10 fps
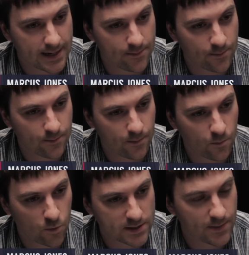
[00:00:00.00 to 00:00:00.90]
I
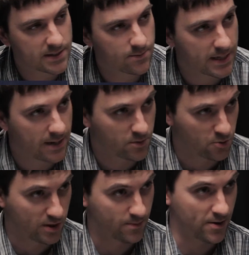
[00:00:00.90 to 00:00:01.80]
want to spend some time
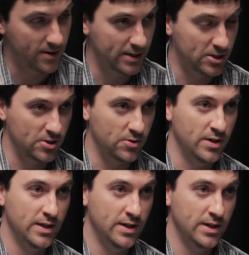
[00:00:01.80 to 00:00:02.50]
talking about an issue